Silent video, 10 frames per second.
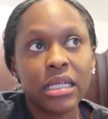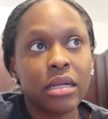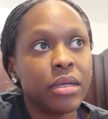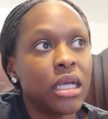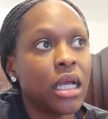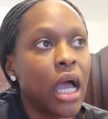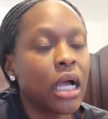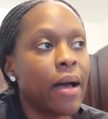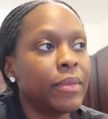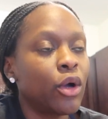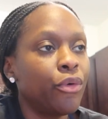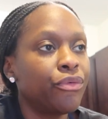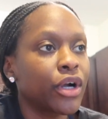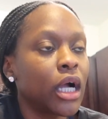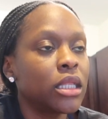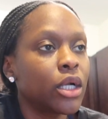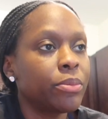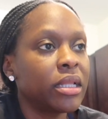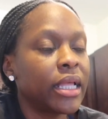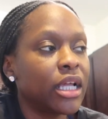gonna be coming over a little
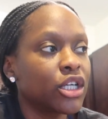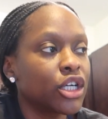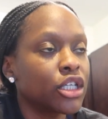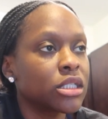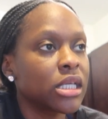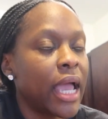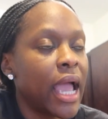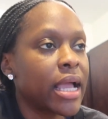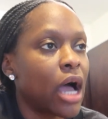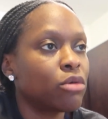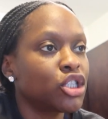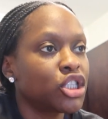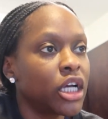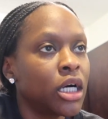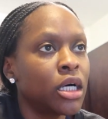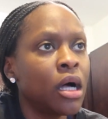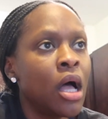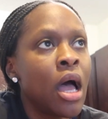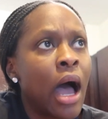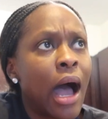bit later to hang out, chill.
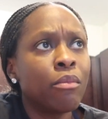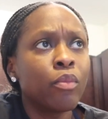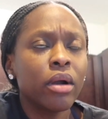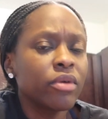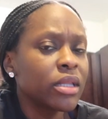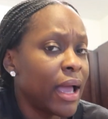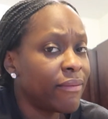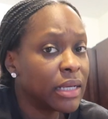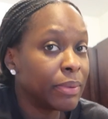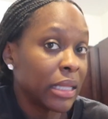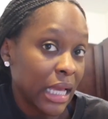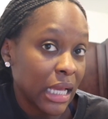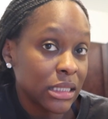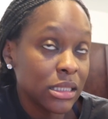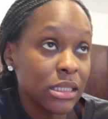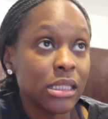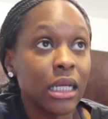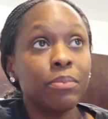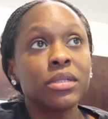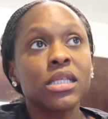Um, we don't really have any plans
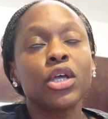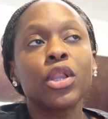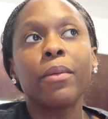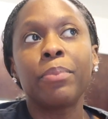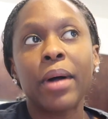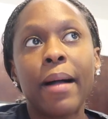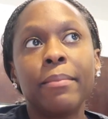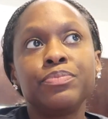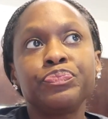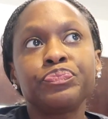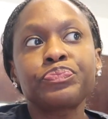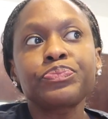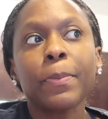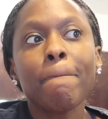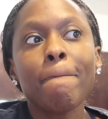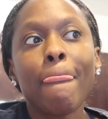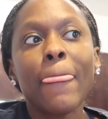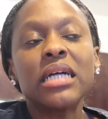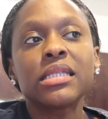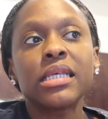in particular, but
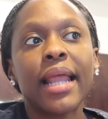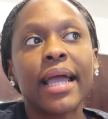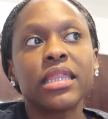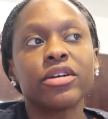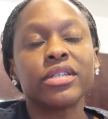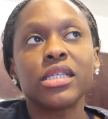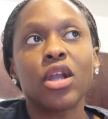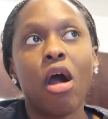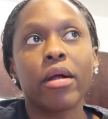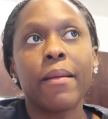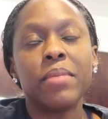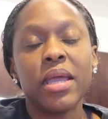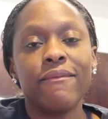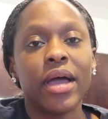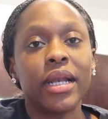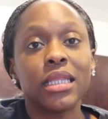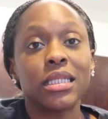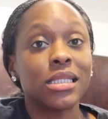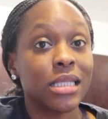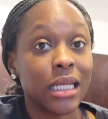tonight there is an R&B event in
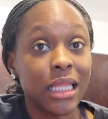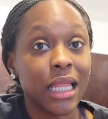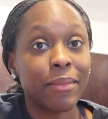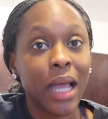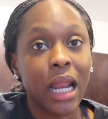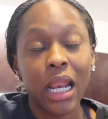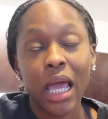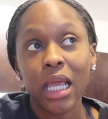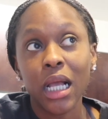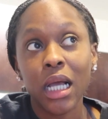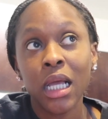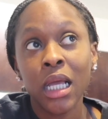the city that I'm kind of like,